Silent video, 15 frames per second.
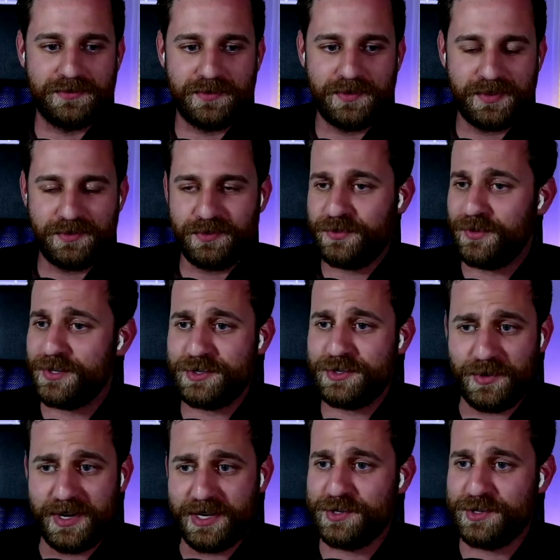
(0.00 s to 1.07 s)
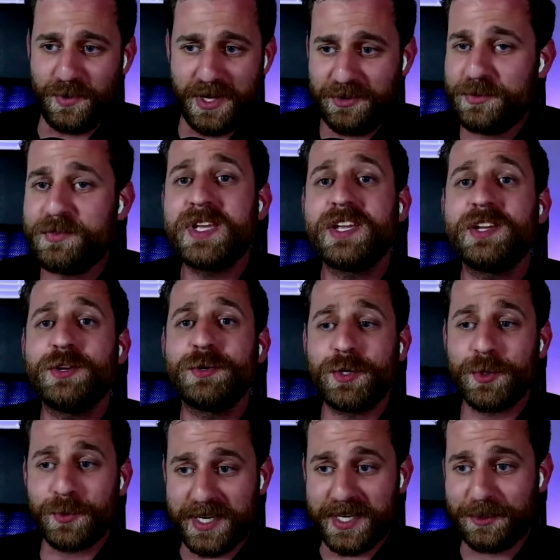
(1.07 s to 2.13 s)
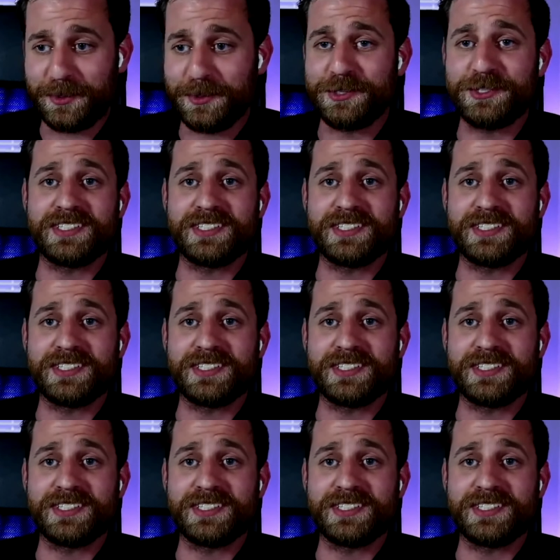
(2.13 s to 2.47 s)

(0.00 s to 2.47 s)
frustration, whether it be in your career or just in